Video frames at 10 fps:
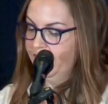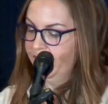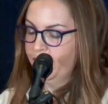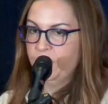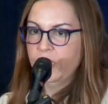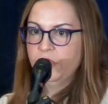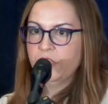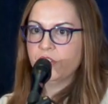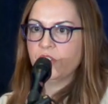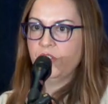and the
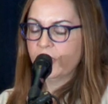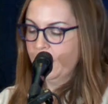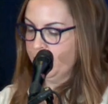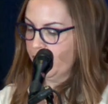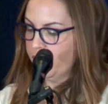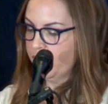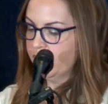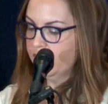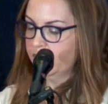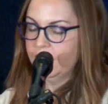failures of economic
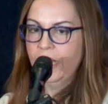theory that